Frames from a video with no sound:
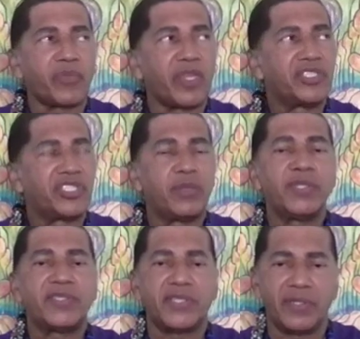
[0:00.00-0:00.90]
and she
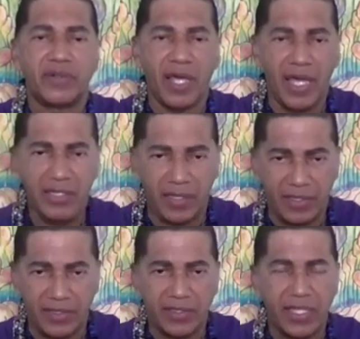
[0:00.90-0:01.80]
was in her
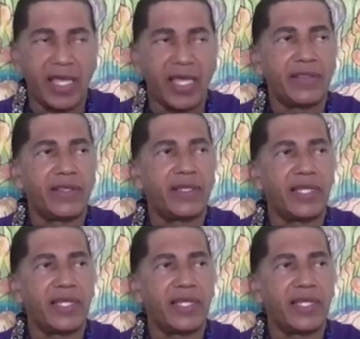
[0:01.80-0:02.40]
90s, and the